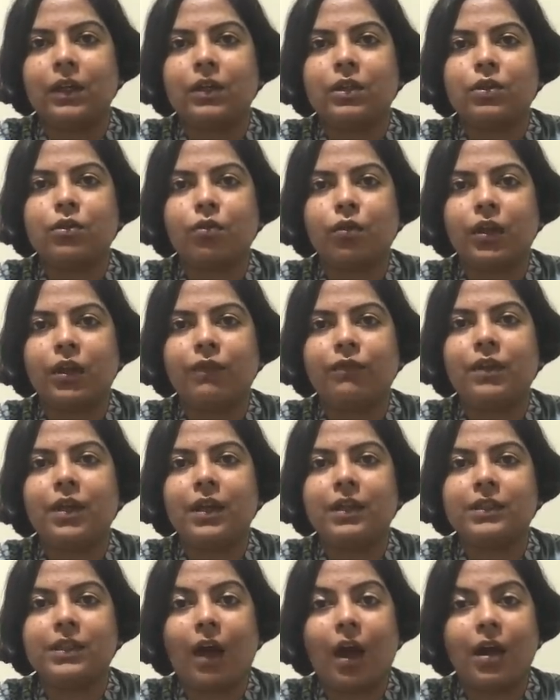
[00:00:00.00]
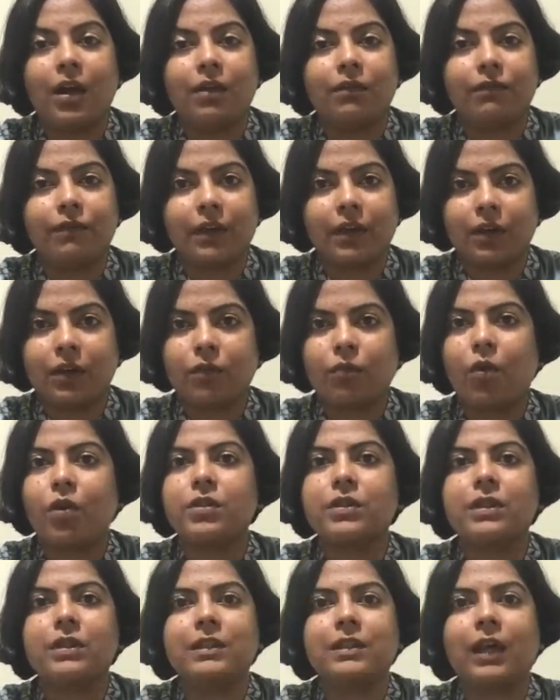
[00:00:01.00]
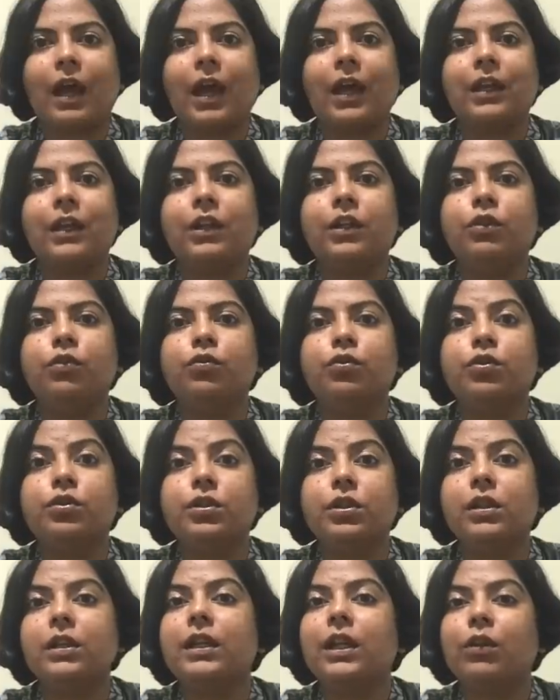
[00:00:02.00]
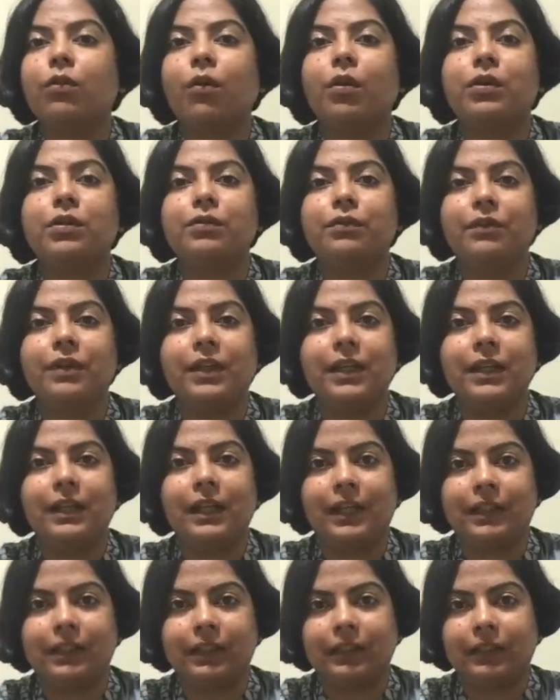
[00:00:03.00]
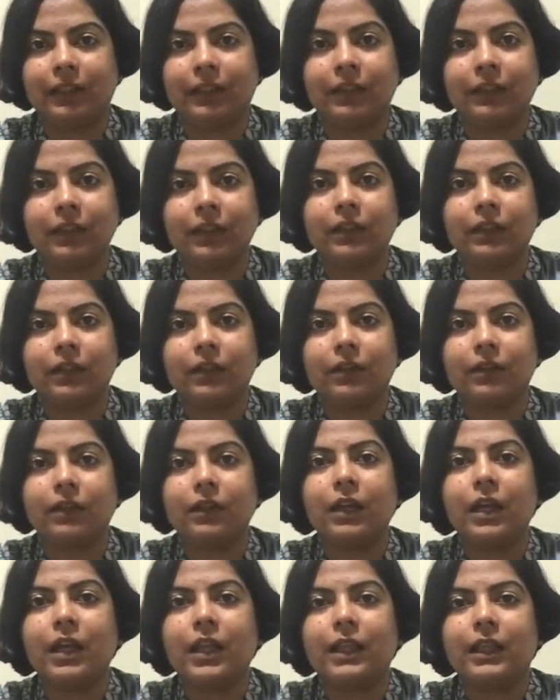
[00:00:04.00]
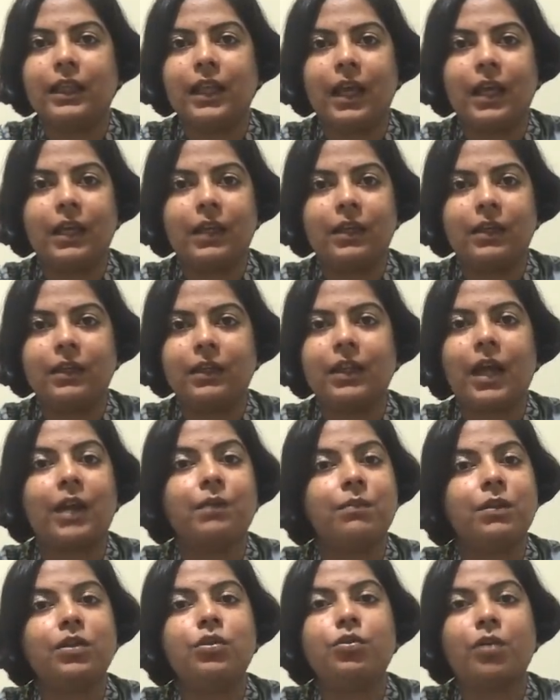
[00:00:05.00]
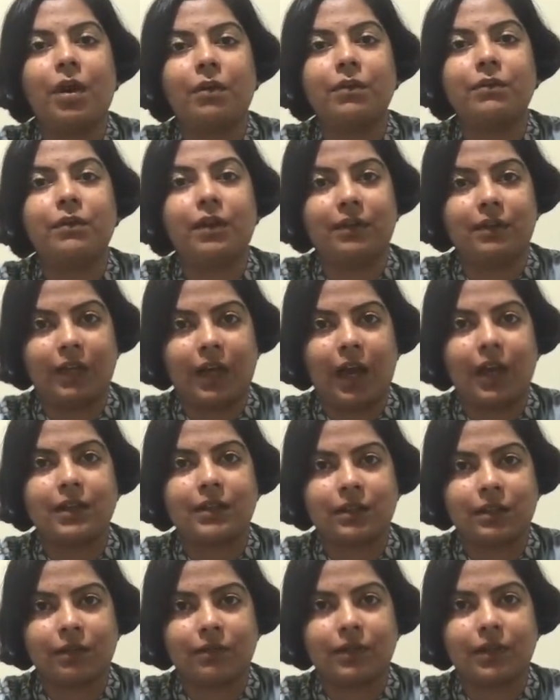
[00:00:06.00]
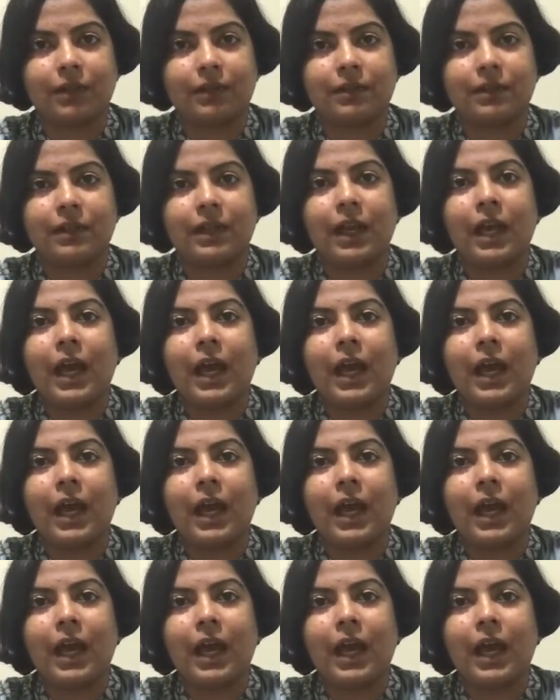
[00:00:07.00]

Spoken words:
So if the entire finger was inside and you still cannot feel anything, then that means you have a very high cervix.